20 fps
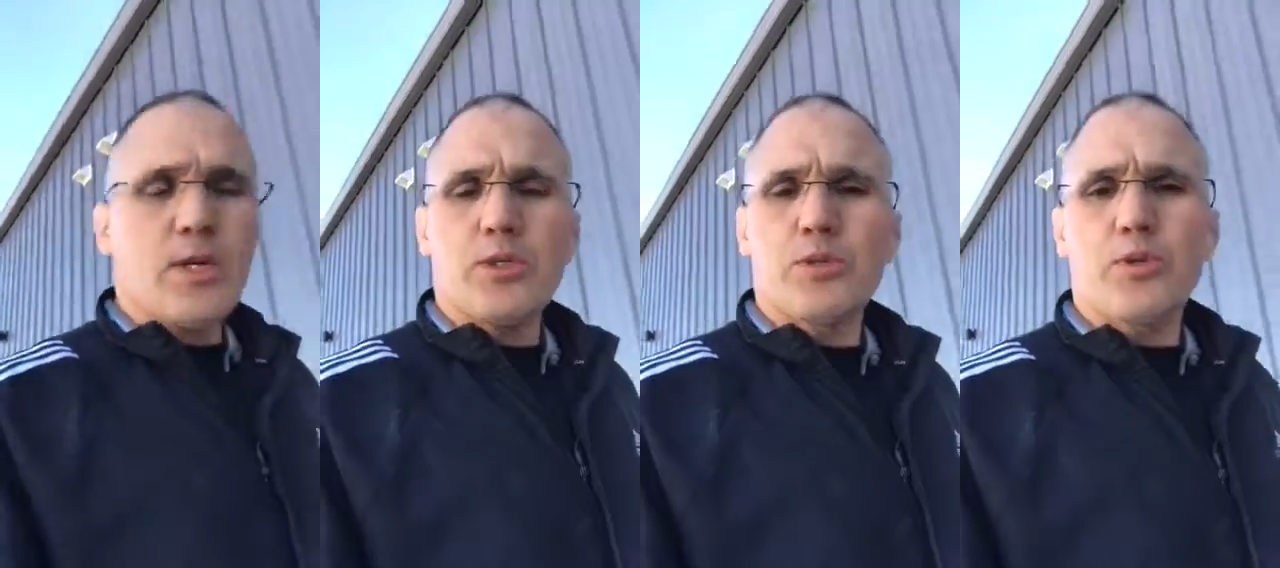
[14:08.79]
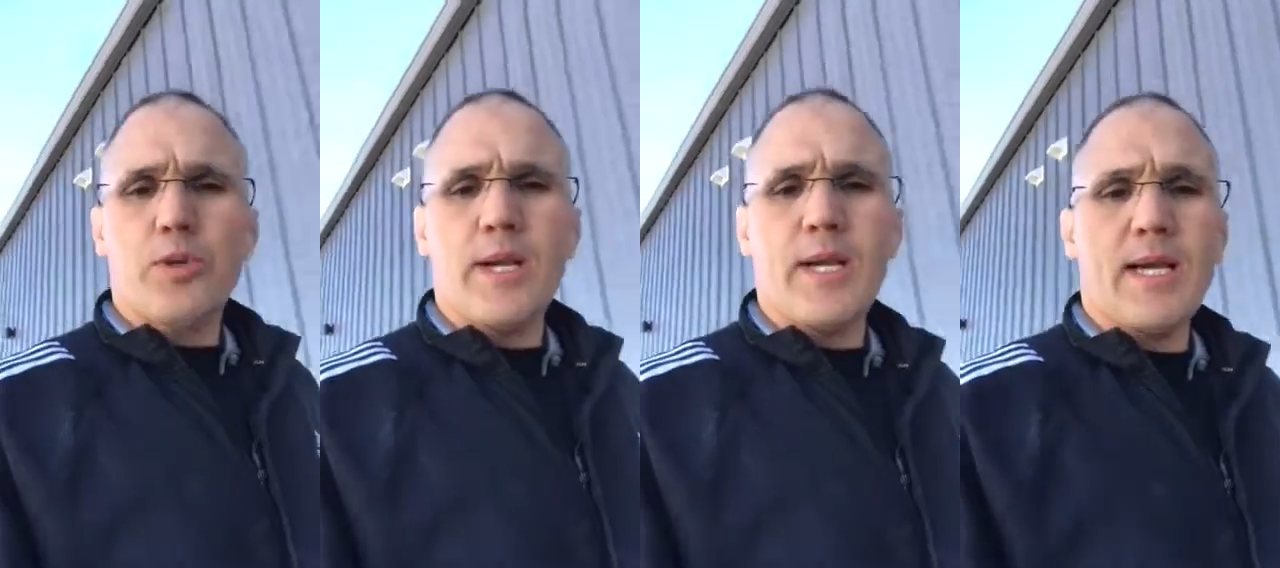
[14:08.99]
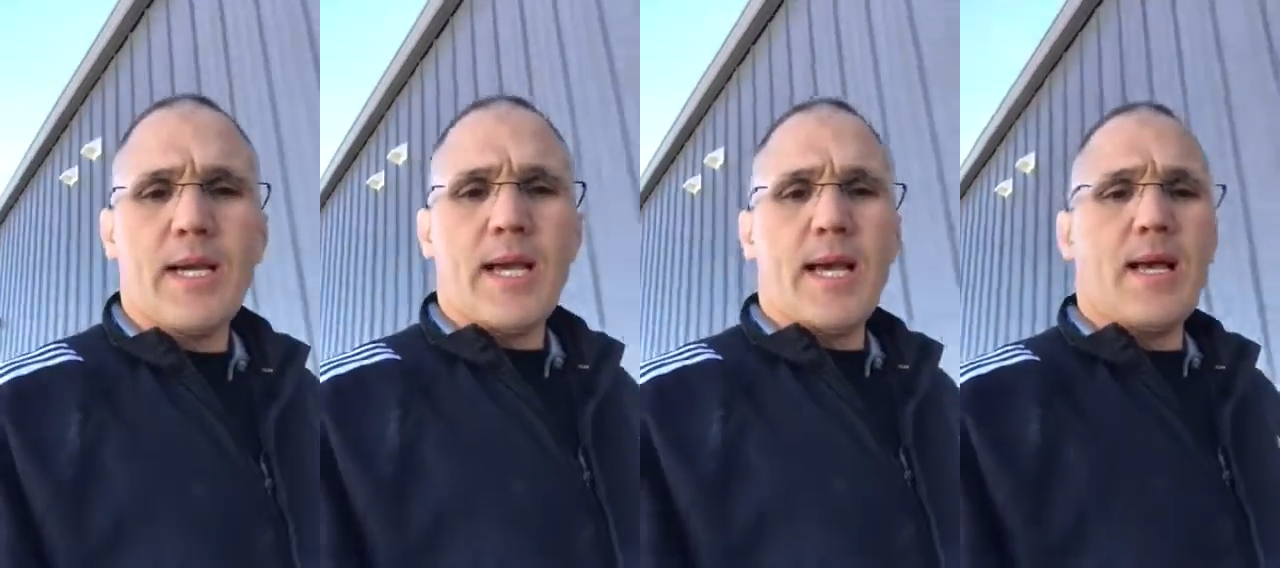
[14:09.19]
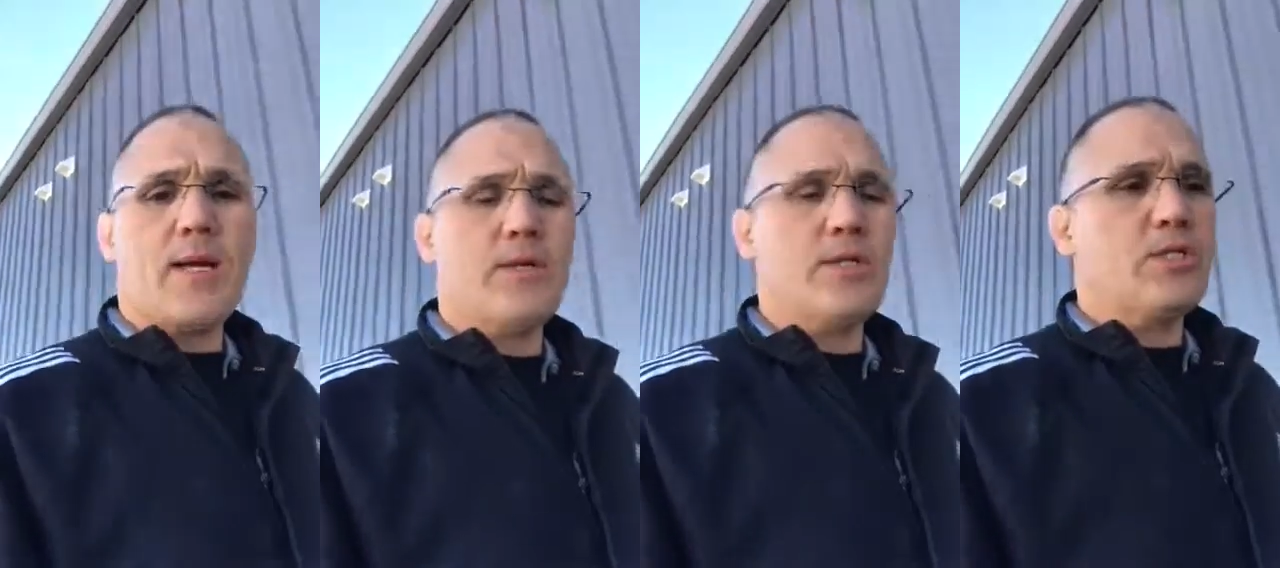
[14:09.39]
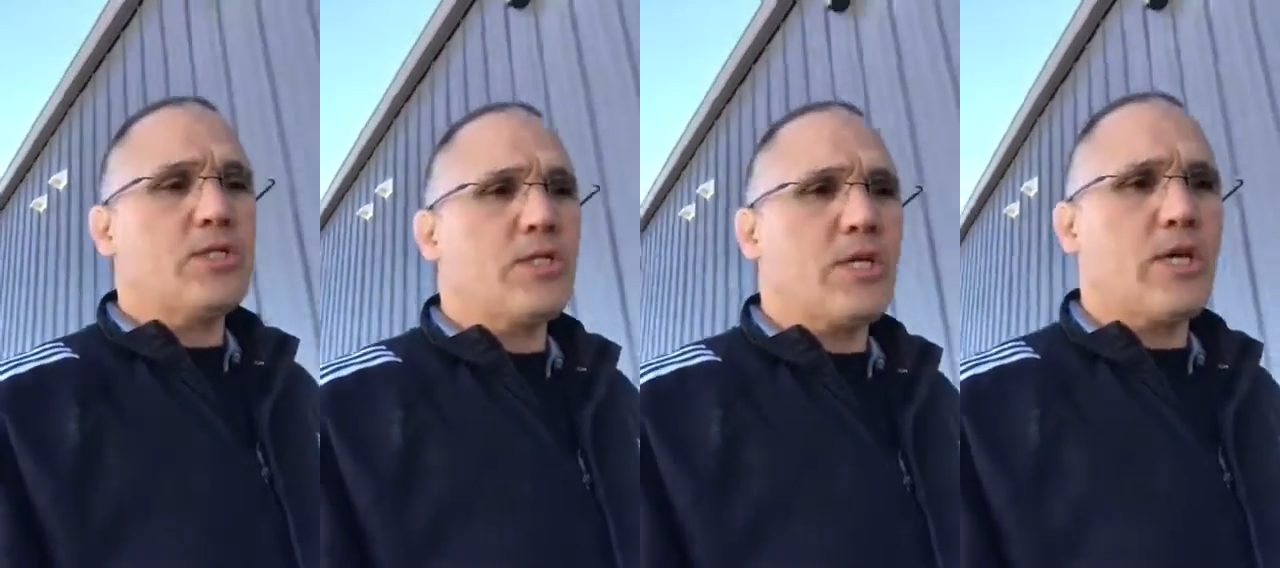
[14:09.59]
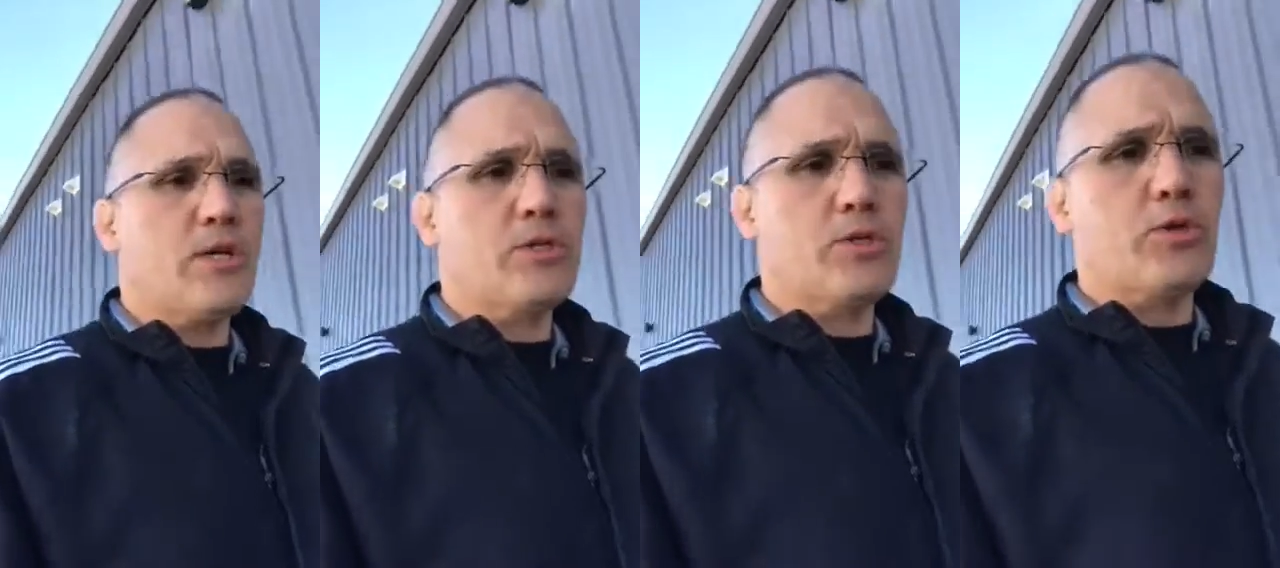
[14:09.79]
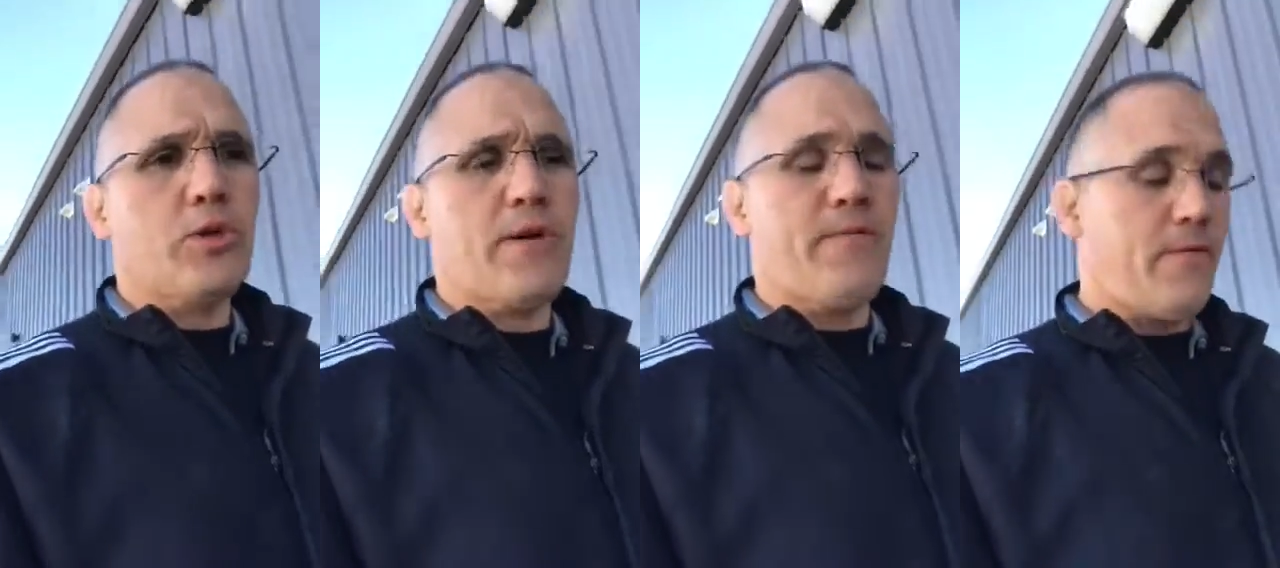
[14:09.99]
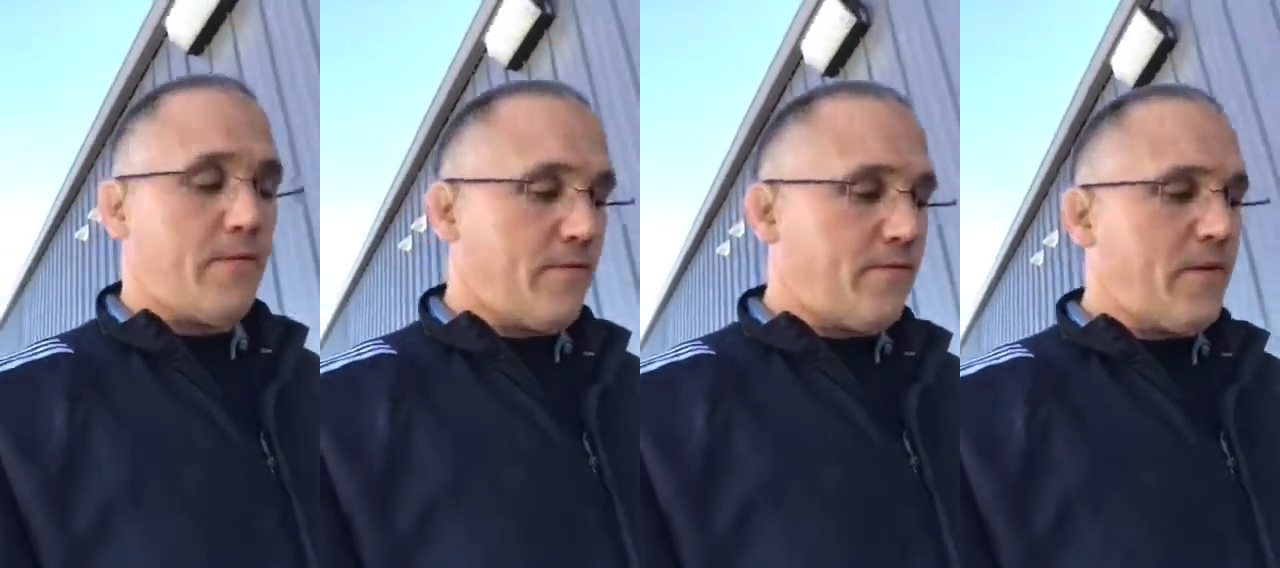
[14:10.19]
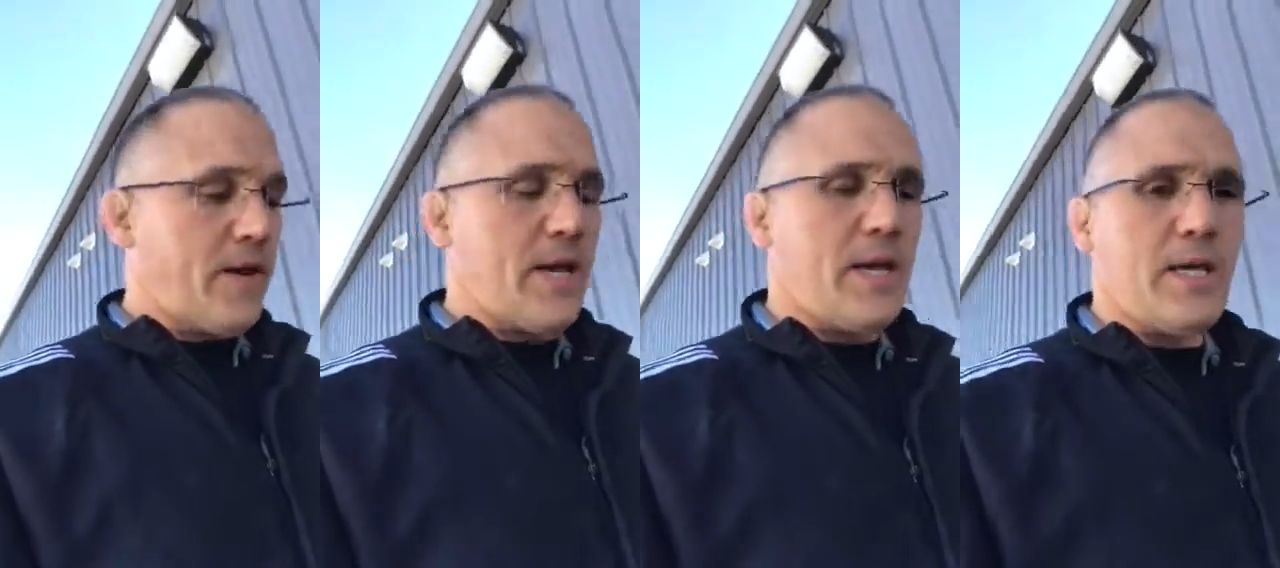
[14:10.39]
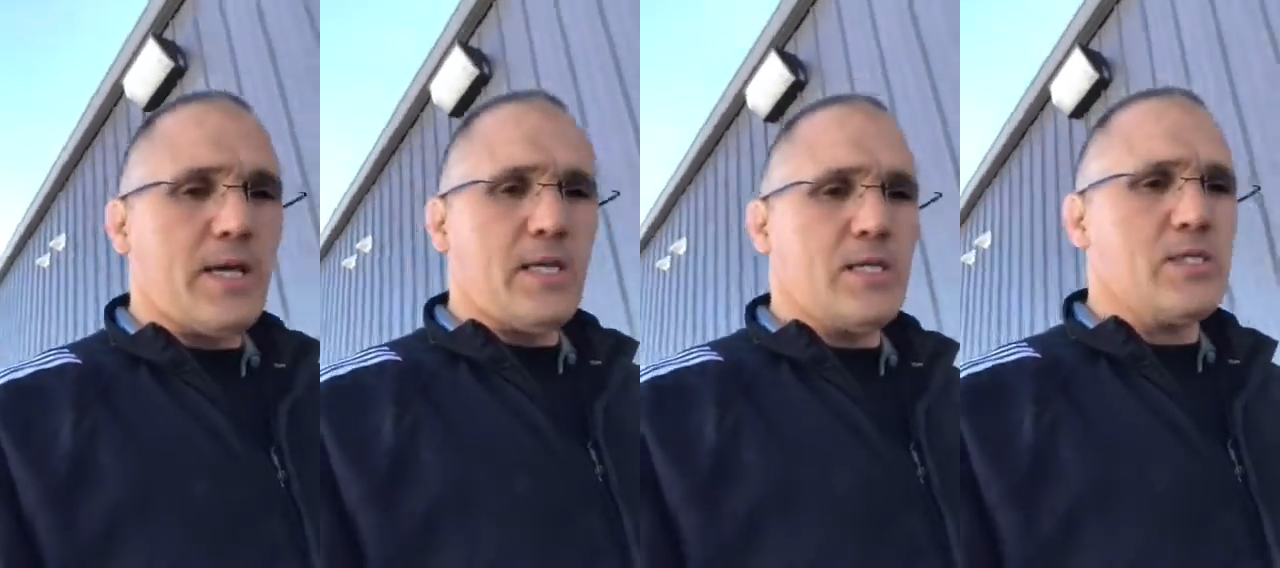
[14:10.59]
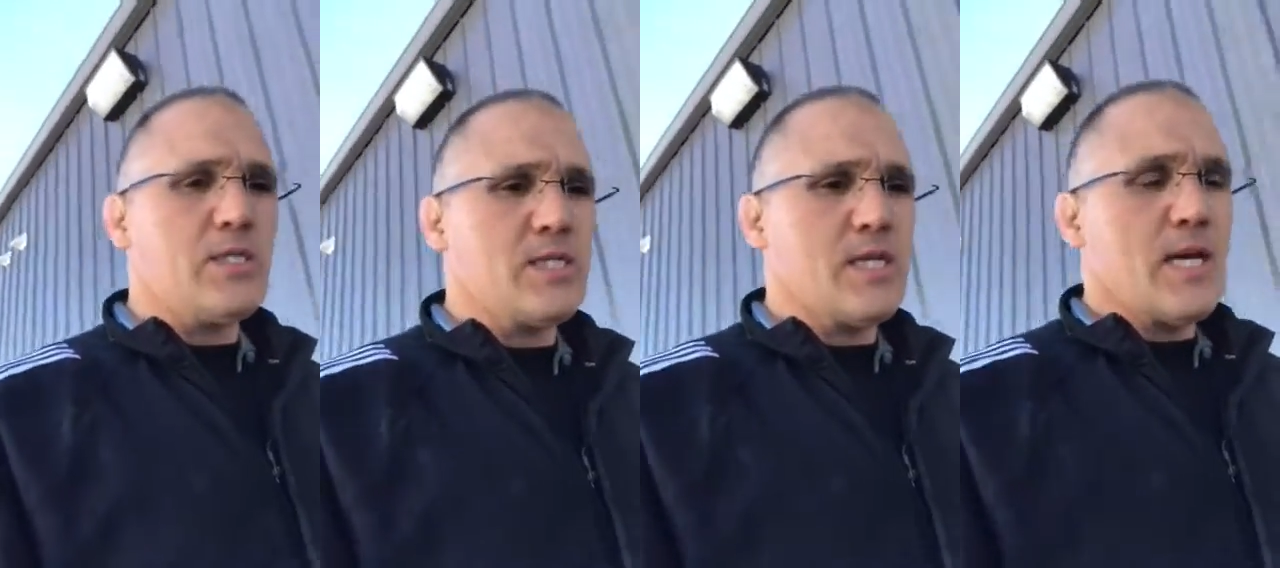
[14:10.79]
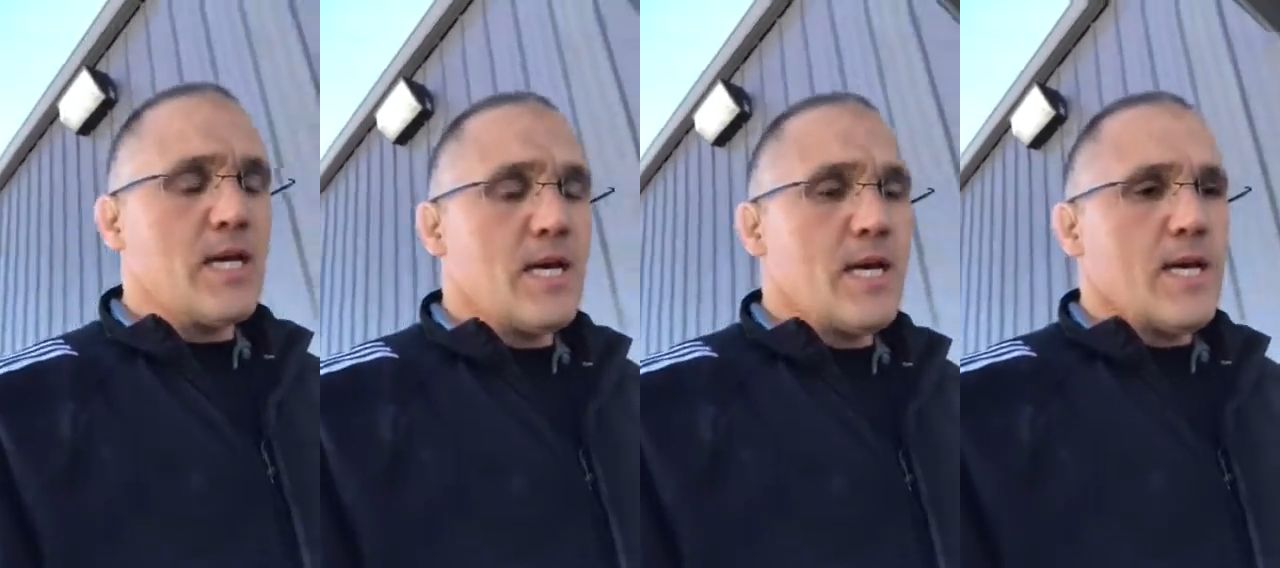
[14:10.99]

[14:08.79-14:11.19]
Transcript: Drake Howdeshelt, Trevor Fagans,